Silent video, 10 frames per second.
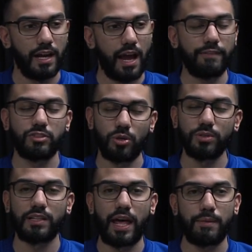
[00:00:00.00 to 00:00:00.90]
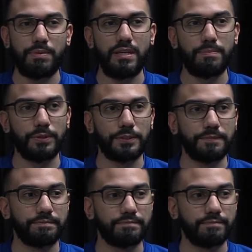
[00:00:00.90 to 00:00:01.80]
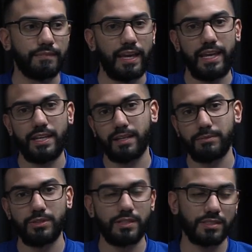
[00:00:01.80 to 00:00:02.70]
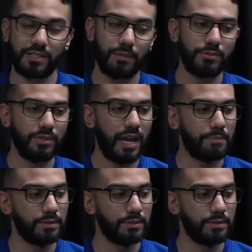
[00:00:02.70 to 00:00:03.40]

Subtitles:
I've told a lot of people, hey, come do this, come do that.